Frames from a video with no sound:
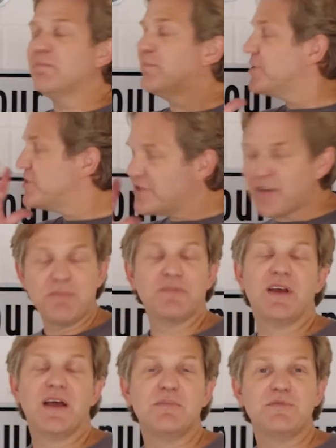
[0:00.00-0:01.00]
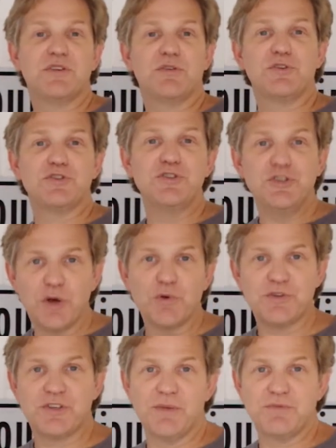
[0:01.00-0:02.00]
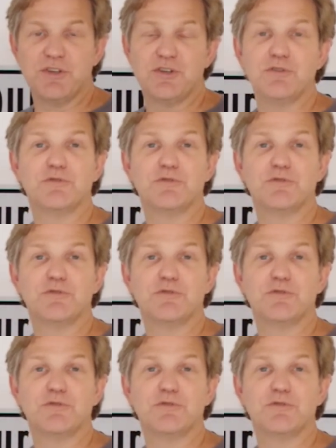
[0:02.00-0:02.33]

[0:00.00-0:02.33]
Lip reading: But sometimes there is no substitute